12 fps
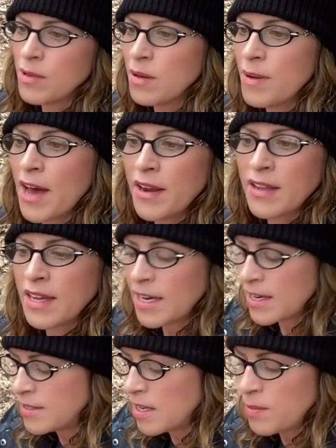about it. Like
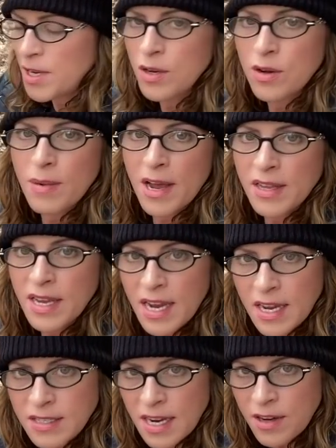I said, we know about the
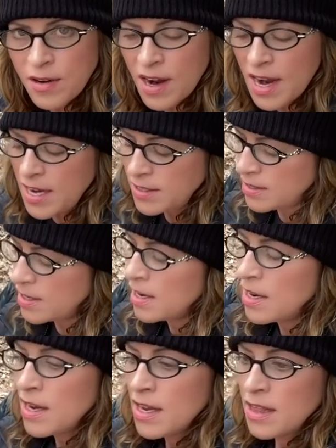Antichrist.
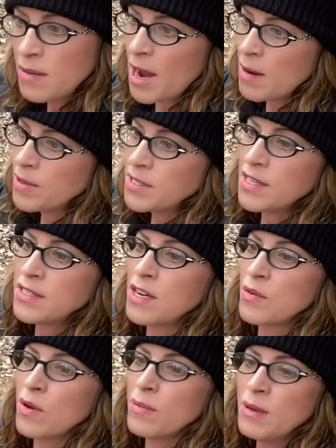The Bible says
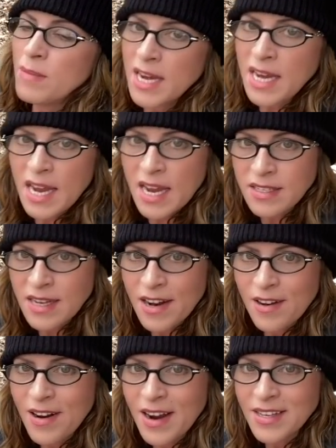there will be many
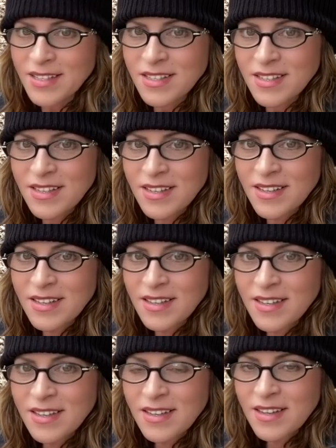Antichrists.
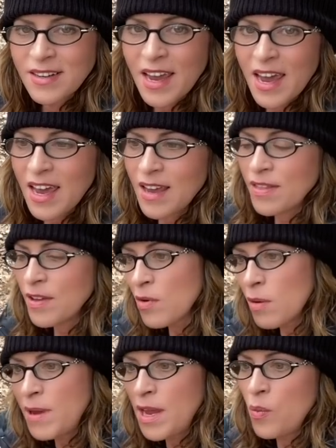Okay, there
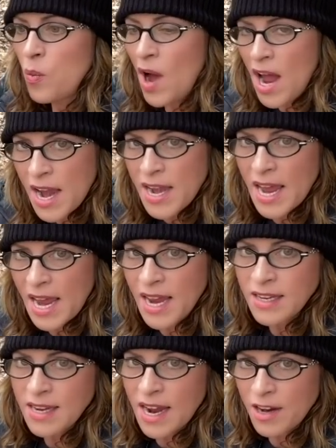will be one
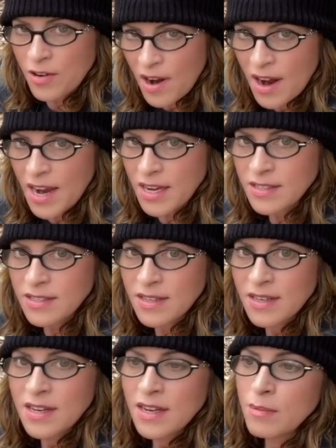Antichrist,
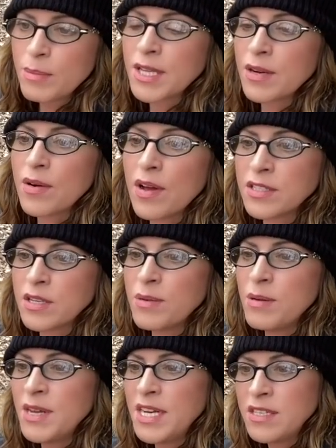but there will also
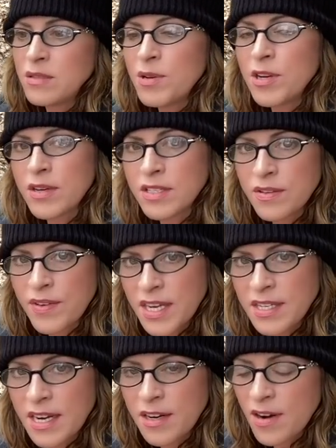be many spirits of
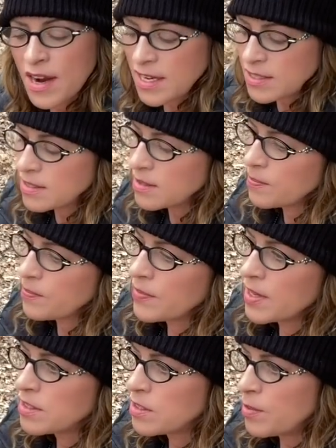Antichrist.
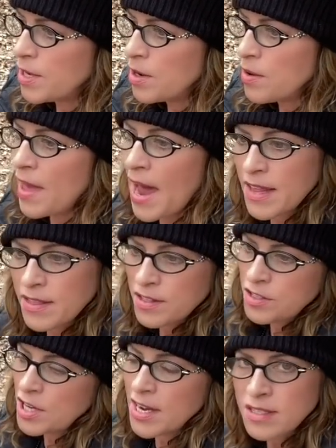So we know that this
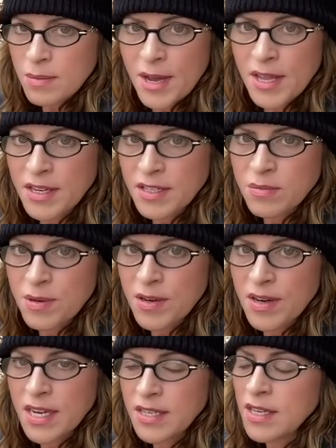Jezebelic
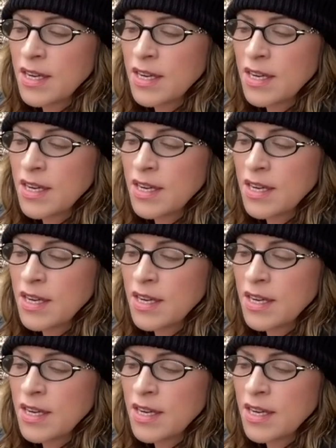spirit